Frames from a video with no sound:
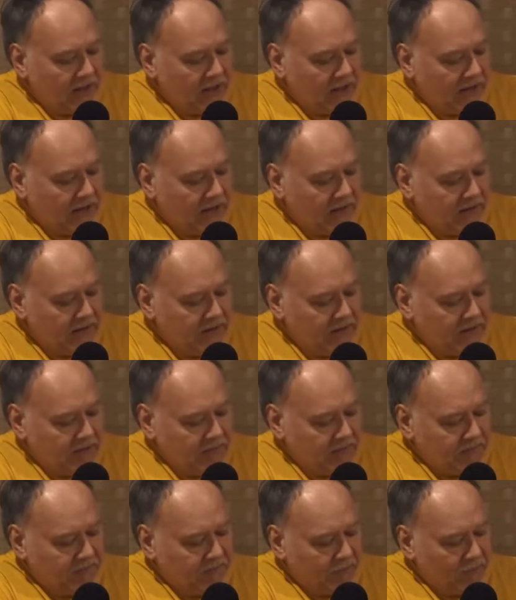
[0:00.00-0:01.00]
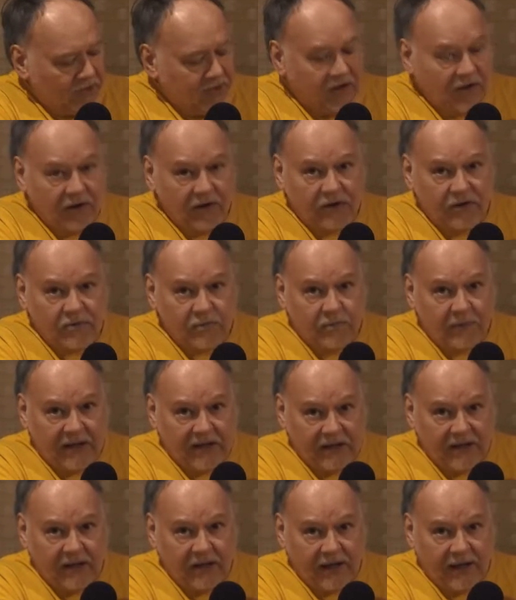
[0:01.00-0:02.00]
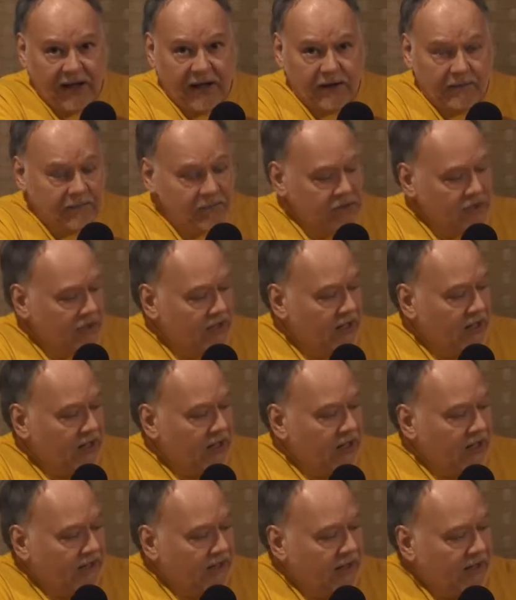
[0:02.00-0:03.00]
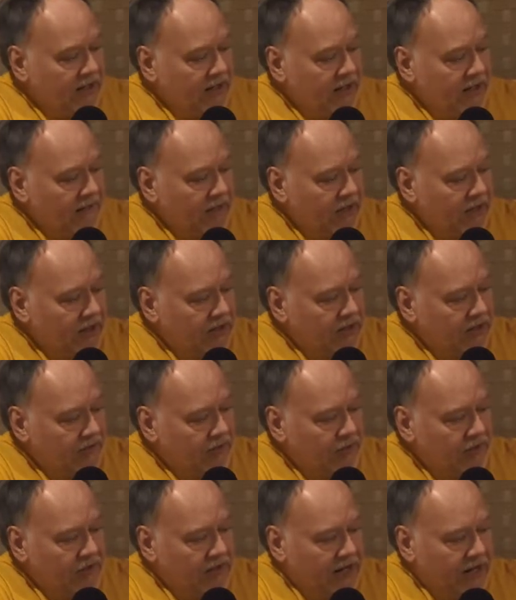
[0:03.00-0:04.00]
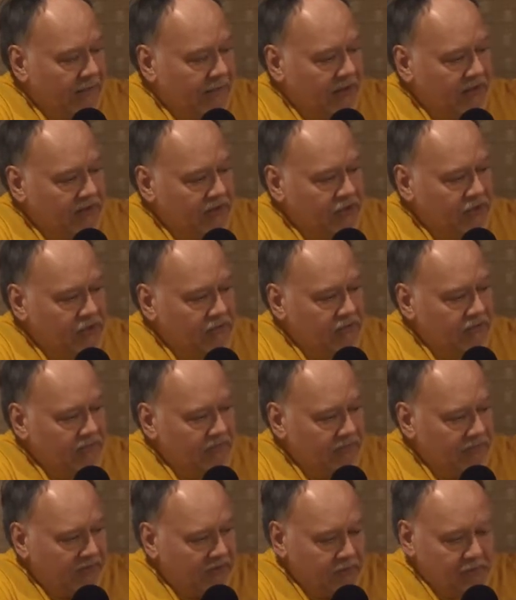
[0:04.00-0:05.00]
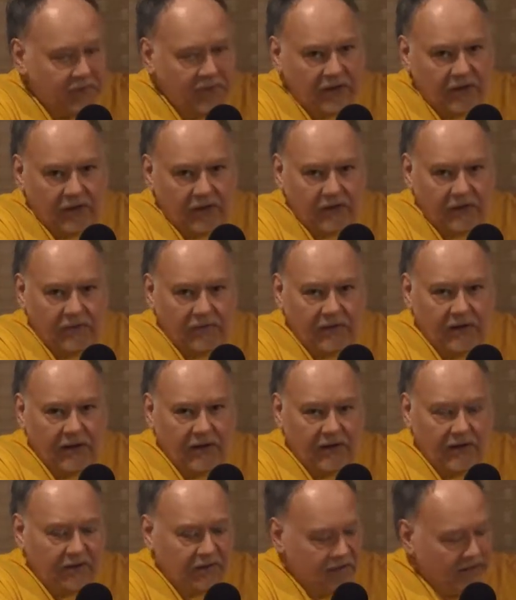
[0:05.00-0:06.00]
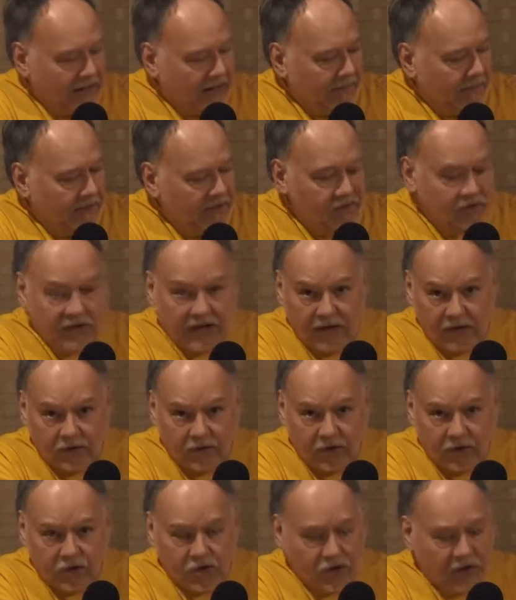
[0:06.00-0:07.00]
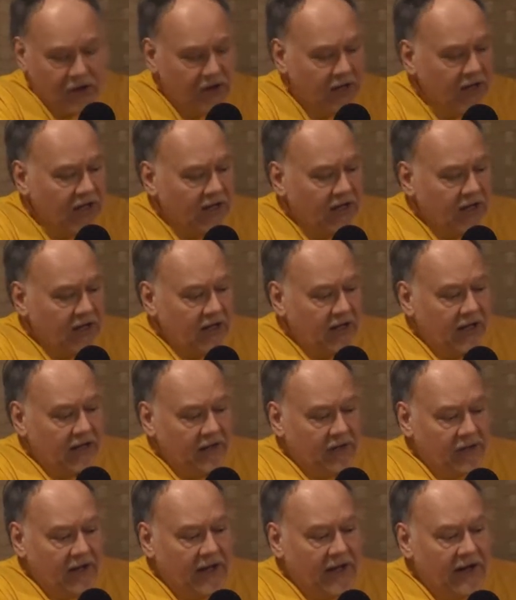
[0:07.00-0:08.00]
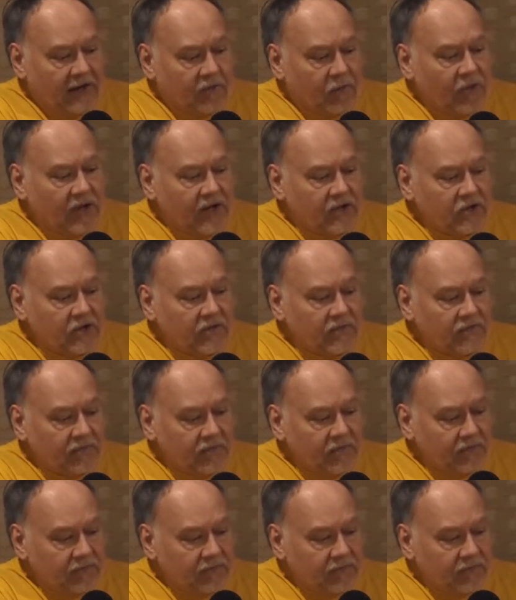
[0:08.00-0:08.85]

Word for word: Uh, this one here is by Neil Adams, they, they have a, a different topic. This this particular eh, topic is Taiotoshi, and there are a lot of ways of